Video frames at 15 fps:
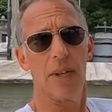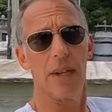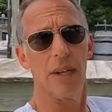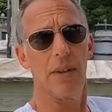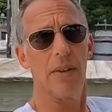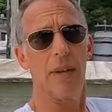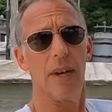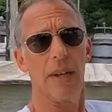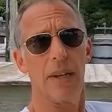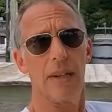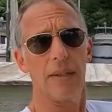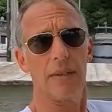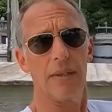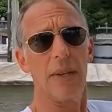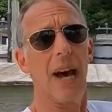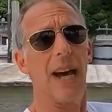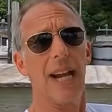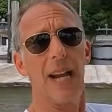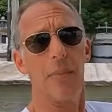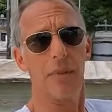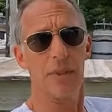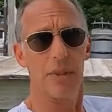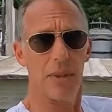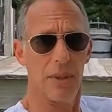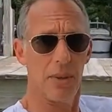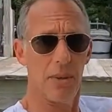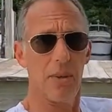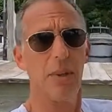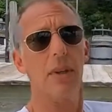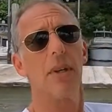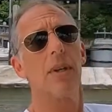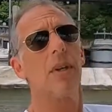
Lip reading: And it's not able to